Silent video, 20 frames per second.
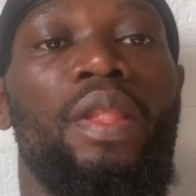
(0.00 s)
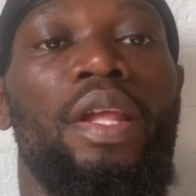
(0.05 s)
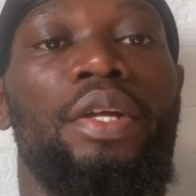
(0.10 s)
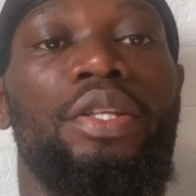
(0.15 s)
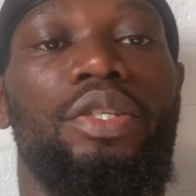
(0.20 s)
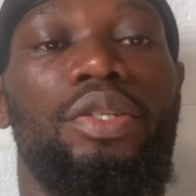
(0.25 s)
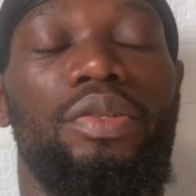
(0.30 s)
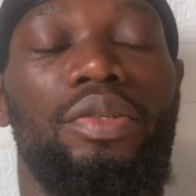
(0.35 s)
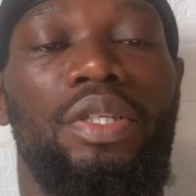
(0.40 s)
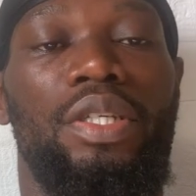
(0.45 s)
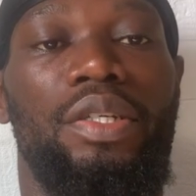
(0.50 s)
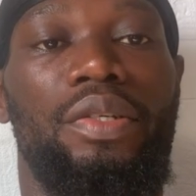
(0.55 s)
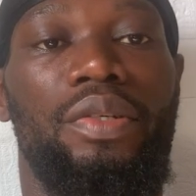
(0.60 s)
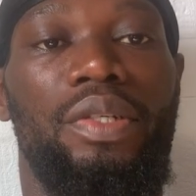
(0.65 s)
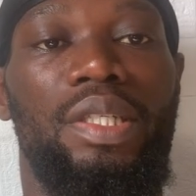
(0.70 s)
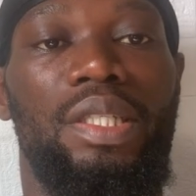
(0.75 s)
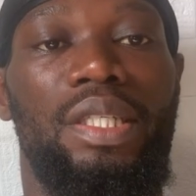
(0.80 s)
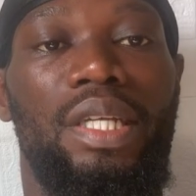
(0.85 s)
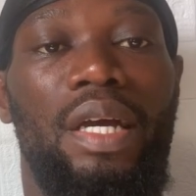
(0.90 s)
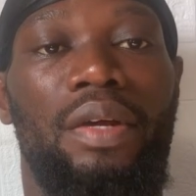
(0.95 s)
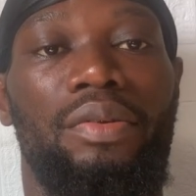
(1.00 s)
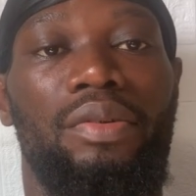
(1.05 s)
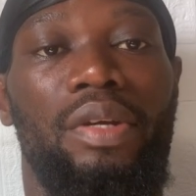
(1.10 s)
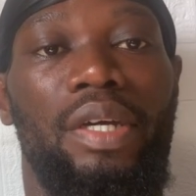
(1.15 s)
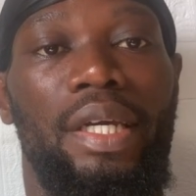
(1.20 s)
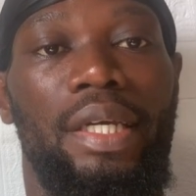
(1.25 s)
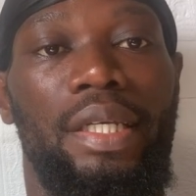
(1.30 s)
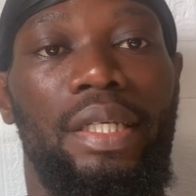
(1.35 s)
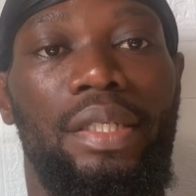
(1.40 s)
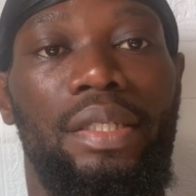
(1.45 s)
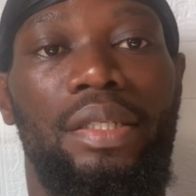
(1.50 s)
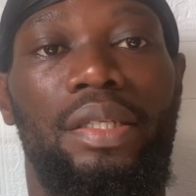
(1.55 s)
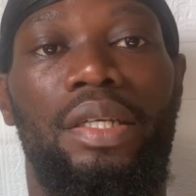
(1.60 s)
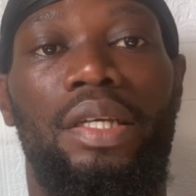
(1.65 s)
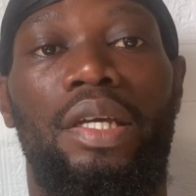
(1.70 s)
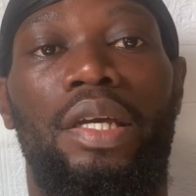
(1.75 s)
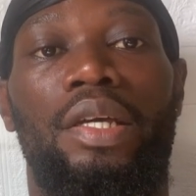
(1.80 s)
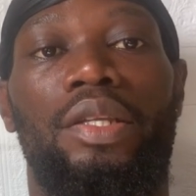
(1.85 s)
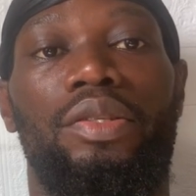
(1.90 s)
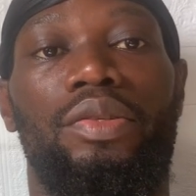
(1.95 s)
to increase ROI,
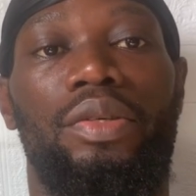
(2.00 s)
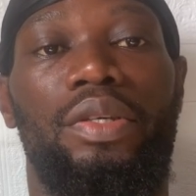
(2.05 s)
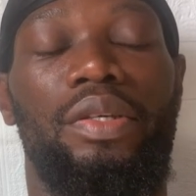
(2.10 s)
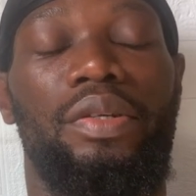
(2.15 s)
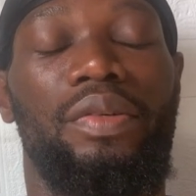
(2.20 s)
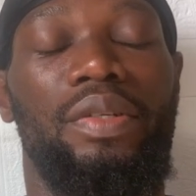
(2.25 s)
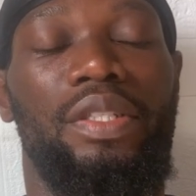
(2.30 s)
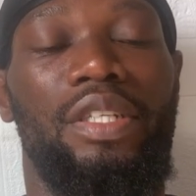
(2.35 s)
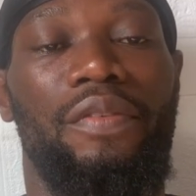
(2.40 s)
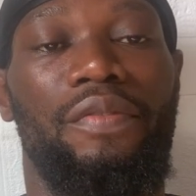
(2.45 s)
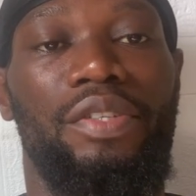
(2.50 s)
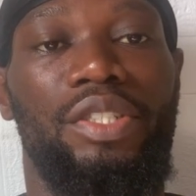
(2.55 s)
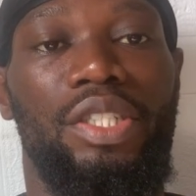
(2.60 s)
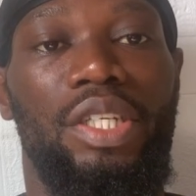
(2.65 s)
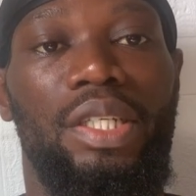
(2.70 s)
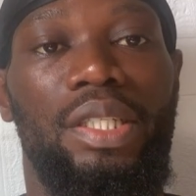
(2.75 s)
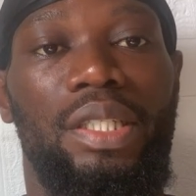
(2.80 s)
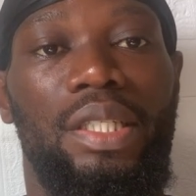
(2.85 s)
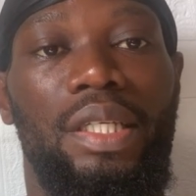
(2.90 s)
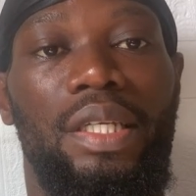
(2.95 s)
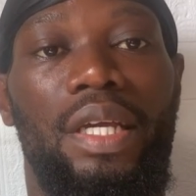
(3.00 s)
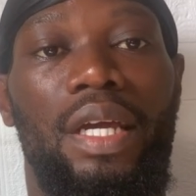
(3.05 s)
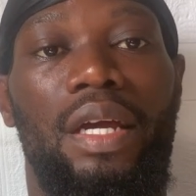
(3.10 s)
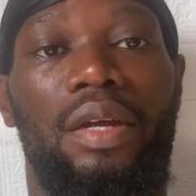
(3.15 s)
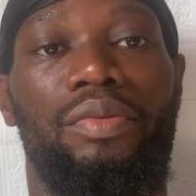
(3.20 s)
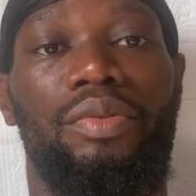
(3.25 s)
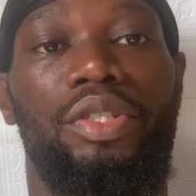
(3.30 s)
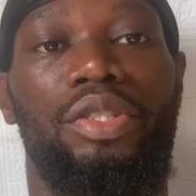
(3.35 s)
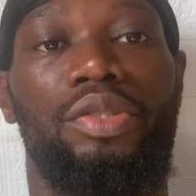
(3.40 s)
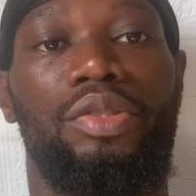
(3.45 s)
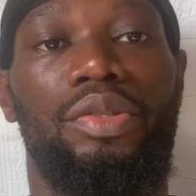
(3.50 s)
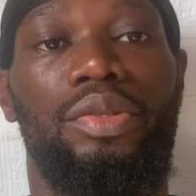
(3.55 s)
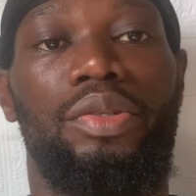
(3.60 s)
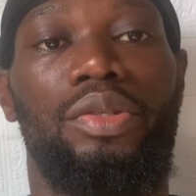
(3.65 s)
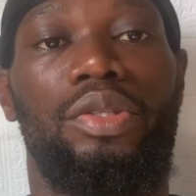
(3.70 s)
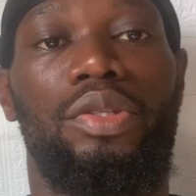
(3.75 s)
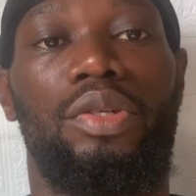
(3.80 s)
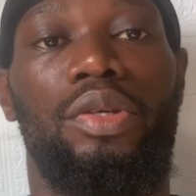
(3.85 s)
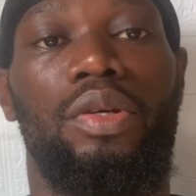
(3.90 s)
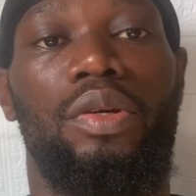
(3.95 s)
to increase efficiency, and reduce
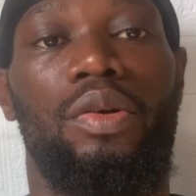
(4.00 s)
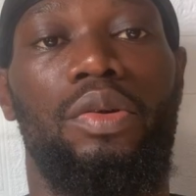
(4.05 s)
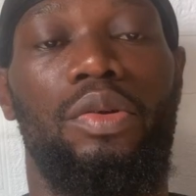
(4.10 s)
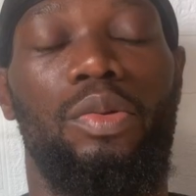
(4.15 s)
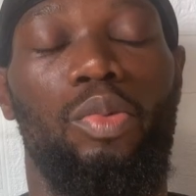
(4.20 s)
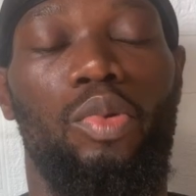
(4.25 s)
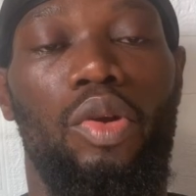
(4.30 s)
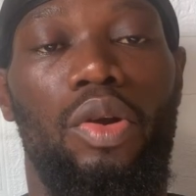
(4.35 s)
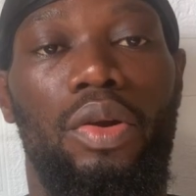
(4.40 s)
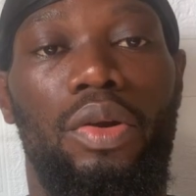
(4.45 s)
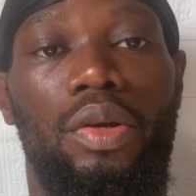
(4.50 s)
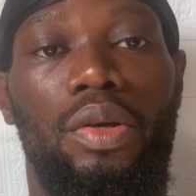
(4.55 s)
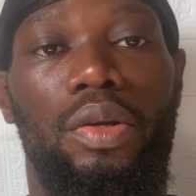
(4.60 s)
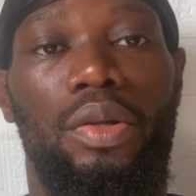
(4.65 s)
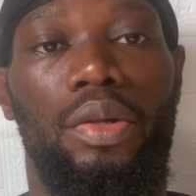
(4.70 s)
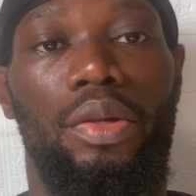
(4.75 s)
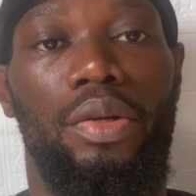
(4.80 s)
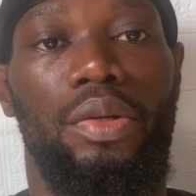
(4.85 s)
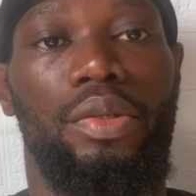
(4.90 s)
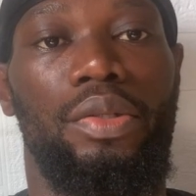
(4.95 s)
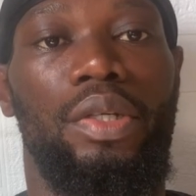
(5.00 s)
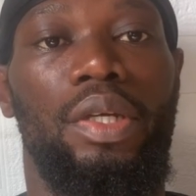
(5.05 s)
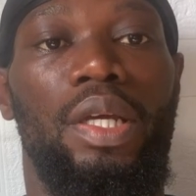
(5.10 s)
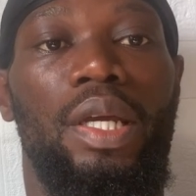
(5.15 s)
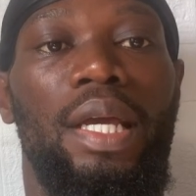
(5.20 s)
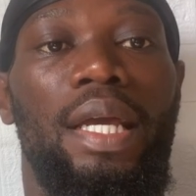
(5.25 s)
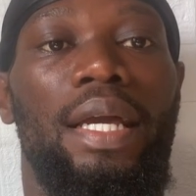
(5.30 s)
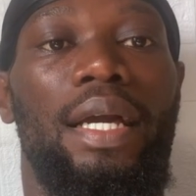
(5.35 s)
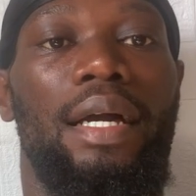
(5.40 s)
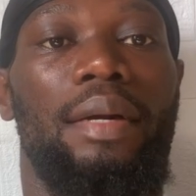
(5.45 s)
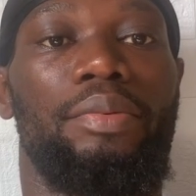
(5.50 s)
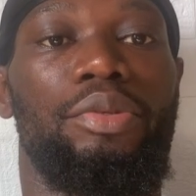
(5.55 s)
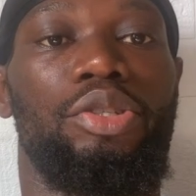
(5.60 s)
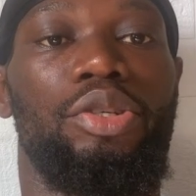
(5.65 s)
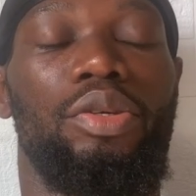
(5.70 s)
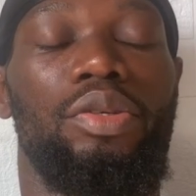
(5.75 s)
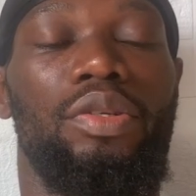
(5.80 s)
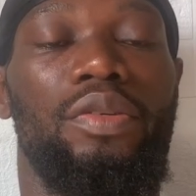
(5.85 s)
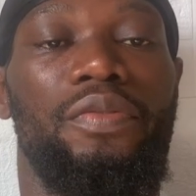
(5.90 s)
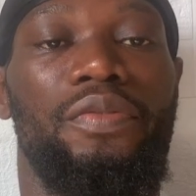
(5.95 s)
workload. I'm sure
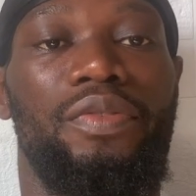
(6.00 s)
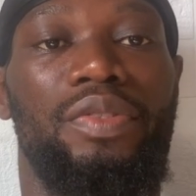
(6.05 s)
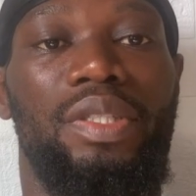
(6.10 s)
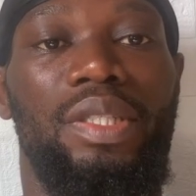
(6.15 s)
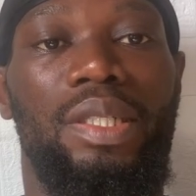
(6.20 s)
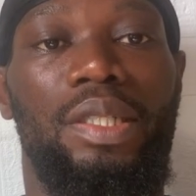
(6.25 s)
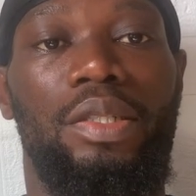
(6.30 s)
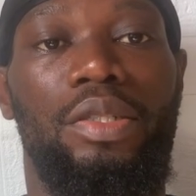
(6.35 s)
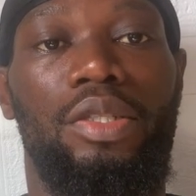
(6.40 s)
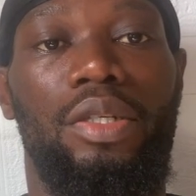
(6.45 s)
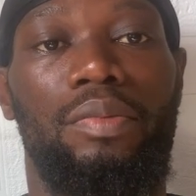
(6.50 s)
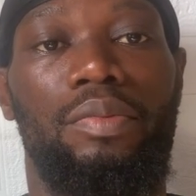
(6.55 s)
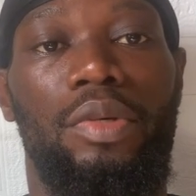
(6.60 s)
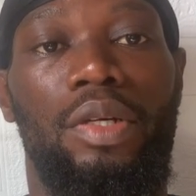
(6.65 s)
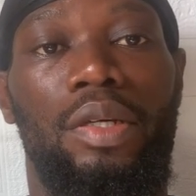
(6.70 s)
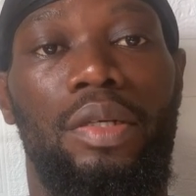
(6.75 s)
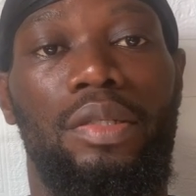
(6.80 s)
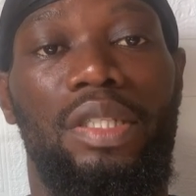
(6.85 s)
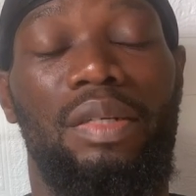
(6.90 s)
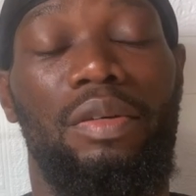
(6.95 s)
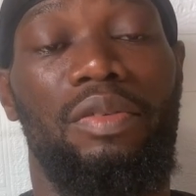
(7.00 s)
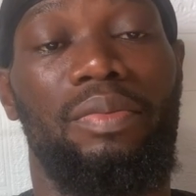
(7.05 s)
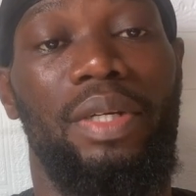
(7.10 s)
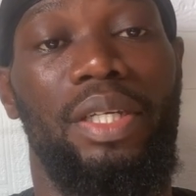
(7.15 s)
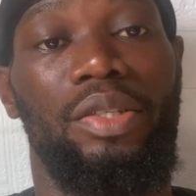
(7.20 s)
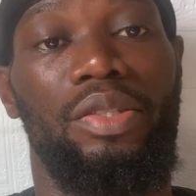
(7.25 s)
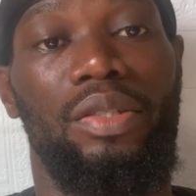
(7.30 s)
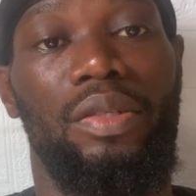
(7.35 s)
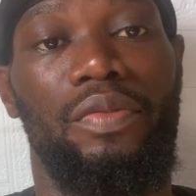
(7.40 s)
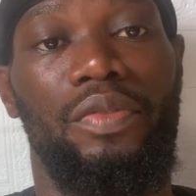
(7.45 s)
you've seen some of my YouTube